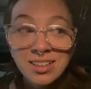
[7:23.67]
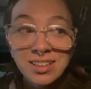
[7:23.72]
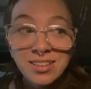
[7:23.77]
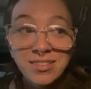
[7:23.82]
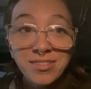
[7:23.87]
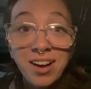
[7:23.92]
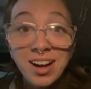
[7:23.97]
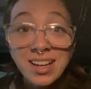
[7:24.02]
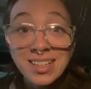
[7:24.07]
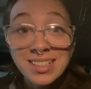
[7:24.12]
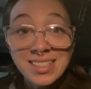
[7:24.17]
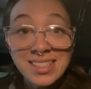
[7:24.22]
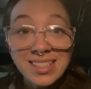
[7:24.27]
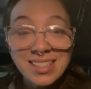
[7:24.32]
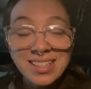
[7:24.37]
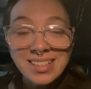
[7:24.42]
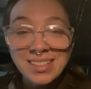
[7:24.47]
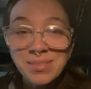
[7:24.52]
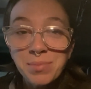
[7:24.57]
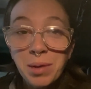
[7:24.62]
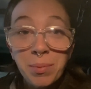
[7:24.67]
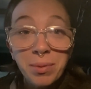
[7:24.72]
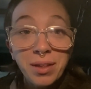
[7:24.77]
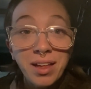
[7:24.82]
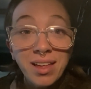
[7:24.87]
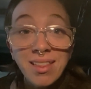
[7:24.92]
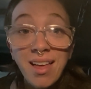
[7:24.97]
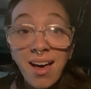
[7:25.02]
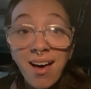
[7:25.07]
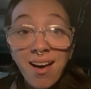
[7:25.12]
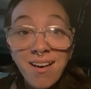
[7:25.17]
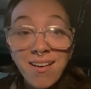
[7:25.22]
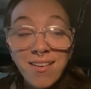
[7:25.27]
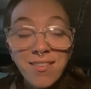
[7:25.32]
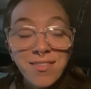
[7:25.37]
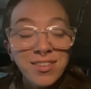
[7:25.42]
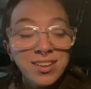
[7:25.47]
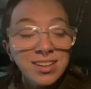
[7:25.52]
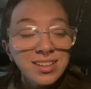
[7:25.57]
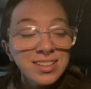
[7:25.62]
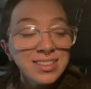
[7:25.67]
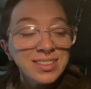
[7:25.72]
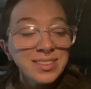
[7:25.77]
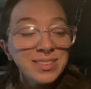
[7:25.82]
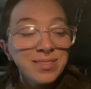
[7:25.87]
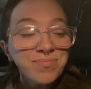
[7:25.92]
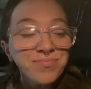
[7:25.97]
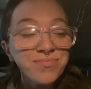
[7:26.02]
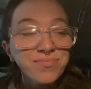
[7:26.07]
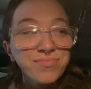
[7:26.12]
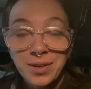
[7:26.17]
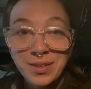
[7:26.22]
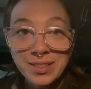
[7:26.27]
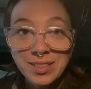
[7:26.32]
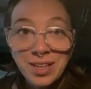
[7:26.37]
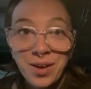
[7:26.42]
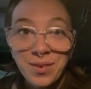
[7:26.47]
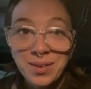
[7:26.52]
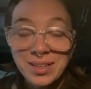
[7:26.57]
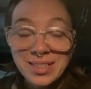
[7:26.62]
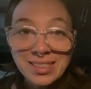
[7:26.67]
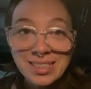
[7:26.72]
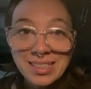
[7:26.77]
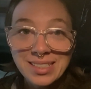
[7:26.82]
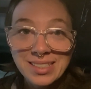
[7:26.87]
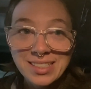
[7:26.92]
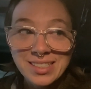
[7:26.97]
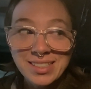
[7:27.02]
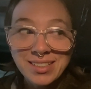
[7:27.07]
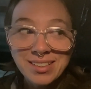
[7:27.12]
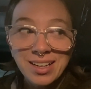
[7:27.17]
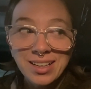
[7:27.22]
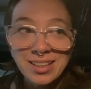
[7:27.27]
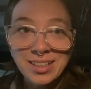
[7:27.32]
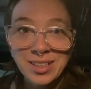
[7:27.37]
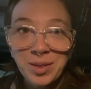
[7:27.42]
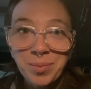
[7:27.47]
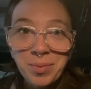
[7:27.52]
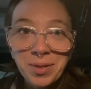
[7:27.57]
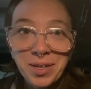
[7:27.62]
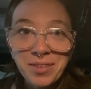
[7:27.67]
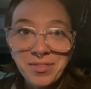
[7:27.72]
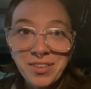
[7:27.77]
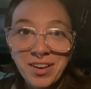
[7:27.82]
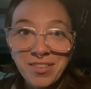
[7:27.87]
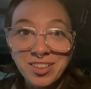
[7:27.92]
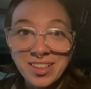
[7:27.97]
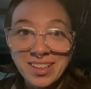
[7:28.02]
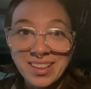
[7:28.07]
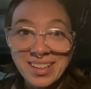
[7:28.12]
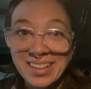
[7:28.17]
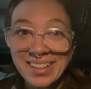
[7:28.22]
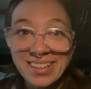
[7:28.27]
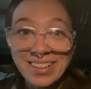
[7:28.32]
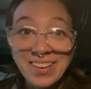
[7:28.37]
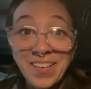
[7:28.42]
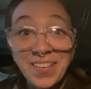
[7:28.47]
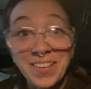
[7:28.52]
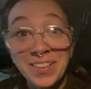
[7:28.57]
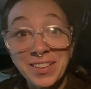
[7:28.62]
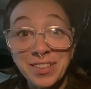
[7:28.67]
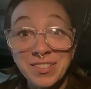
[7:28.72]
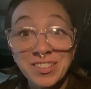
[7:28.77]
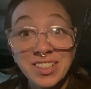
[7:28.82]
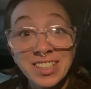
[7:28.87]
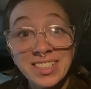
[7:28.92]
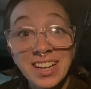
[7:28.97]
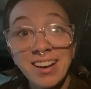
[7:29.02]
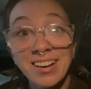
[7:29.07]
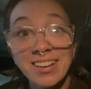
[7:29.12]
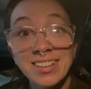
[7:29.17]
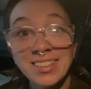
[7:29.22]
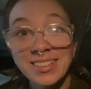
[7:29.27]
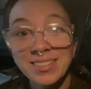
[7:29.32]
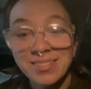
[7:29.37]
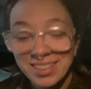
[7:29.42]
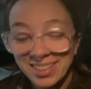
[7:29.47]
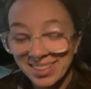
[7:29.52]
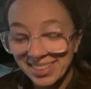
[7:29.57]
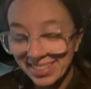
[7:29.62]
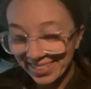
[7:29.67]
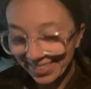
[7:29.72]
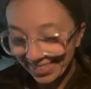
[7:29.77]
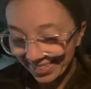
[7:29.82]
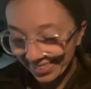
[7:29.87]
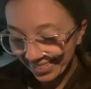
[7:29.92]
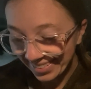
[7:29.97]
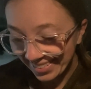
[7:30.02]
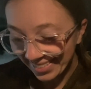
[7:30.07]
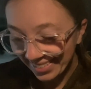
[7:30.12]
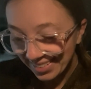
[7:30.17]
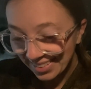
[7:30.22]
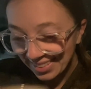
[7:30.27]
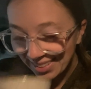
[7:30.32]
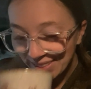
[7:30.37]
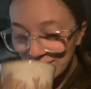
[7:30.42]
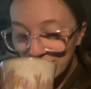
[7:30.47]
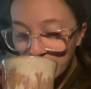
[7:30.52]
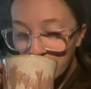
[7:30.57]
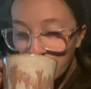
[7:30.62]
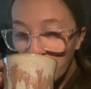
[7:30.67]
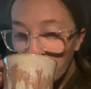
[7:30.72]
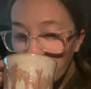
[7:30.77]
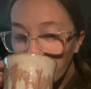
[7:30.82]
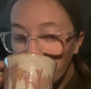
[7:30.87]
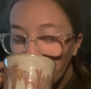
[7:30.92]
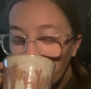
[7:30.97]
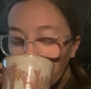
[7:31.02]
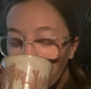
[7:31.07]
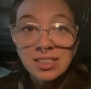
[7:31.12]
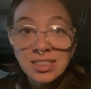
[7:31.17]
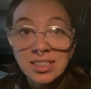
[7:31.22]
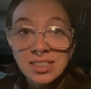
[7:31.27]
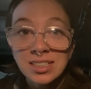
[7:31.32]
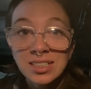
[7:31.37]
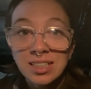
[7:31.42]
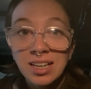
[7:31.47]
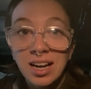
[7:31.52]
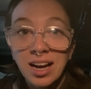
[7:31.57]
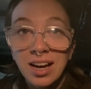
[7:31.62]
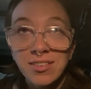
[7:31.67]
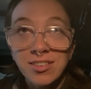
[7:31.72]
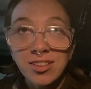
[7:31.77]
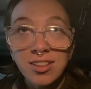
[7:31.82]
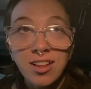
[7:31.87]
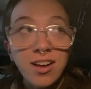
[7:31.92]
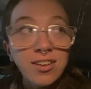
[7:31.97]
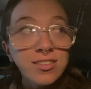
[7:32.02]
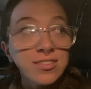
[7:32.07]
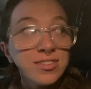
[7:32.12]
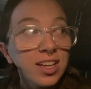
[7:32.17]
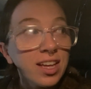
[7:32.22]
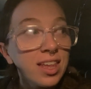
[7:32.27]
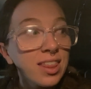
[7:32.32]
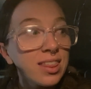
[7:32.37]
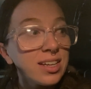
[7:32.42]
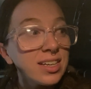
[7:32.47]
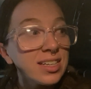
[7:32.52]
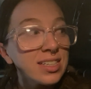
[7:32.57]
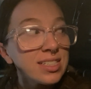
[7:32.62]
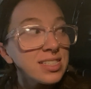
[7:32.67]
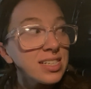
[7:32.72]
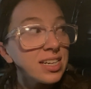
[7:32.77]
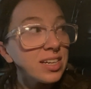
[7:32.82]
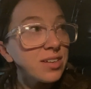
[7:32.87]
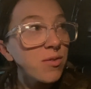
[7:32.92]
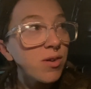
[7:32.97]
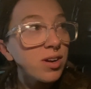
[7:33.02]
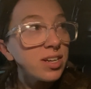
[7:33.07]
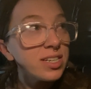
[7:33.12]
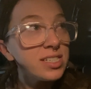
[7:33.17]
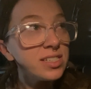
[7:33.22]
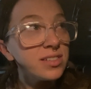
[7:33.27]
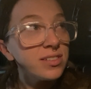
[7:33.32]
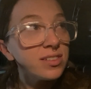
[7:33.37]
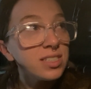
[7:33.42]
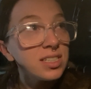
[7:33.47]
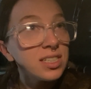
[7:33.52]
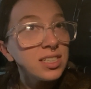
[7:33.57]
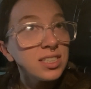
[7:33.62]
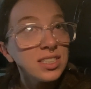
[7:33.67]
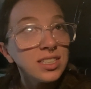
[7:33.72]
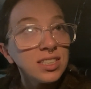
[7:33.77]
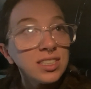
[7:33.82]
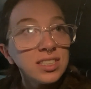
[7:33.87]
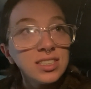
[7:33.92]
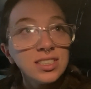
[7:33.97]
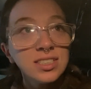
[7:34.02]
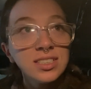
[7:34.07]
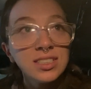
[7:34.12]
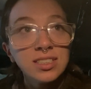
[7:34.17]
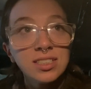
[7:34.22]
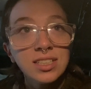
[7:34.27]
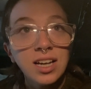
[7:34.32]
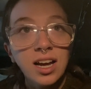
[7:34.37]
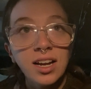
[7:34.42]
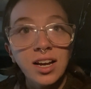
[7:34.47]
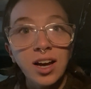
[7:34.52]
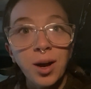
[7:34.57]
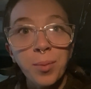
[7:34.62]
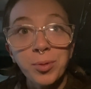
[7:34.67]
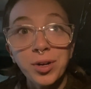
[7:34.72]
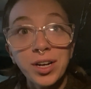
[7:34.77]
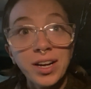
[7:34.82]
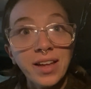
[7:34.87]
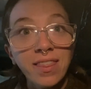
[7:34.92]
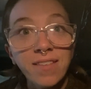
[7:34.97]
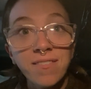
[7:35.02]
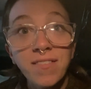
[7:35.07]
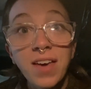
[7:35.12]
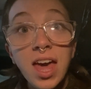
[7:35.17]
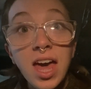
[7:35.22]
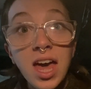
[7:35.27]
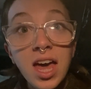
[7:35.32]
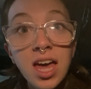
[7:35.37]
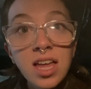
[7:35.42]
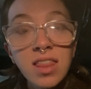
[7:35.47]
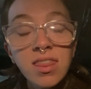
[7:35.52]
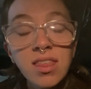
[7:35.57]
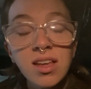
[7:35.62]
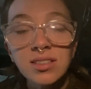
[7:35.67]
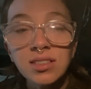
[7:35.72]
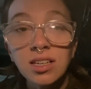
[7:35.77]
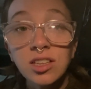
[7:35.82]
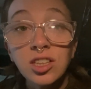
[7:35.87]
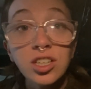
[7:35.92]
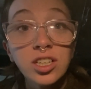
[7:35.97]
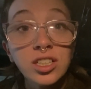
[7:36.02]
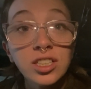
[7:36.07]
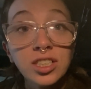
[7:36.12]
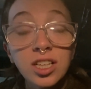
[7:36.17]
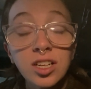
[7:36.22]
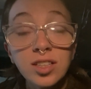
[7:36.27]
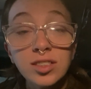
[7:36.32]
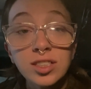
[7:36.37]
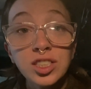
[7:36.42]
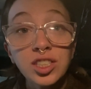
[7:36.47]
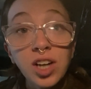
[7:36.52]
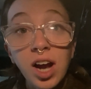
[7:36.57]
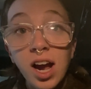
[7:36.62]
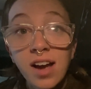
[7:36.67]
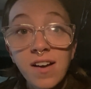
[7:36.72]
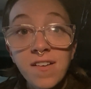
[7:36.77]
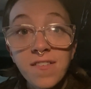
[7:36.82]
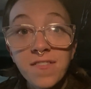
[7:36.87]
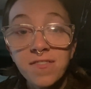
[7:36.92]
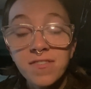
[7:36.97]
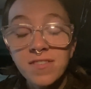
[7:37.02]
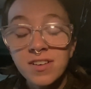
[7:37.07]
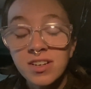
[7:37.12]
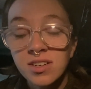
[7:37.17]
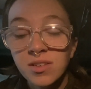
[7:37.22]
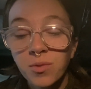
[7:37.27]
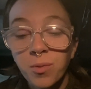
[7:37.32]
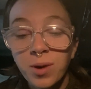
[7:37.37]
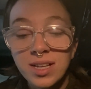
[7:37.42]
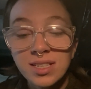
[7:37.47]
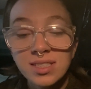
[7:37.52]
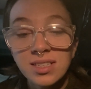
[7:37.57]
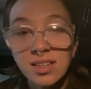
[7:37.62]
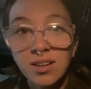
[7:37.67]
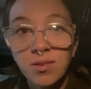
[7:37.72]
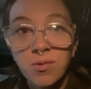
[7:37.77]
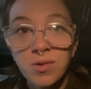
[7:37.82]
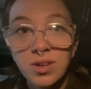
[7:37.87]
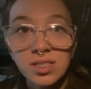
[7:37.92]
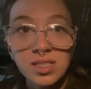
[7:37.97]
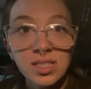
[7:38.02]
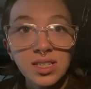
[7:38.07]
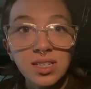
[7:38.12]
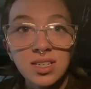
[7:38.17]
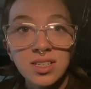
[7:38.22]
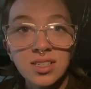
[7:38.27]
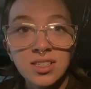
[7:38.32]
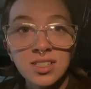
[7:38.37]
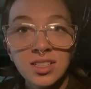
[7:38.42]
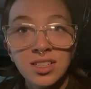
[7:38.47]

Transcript: friends and people I love. So, you know, as always, it's a little bit of everything all of the time. Yeah, now that I'm here, I have a lot of like things that I want to do to kind of upgrade the van, things I learned along the drive, ways that I want to